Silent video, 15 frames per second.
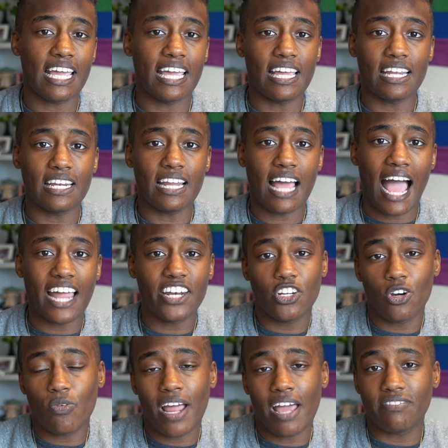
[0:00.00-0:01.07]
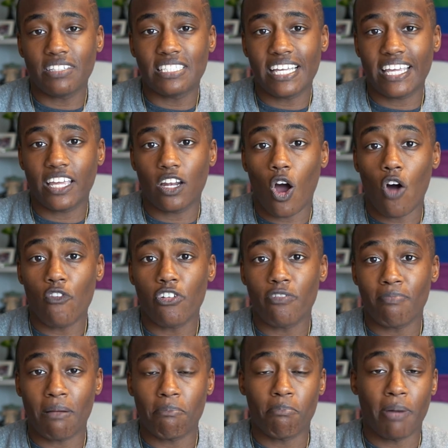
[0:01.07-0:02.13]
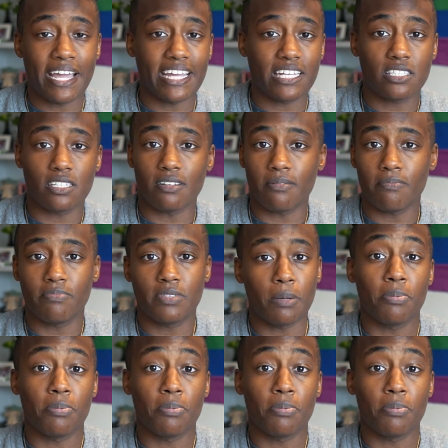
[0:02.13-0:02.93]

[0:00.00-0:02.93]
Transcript: and I don't have to take it off of my bike to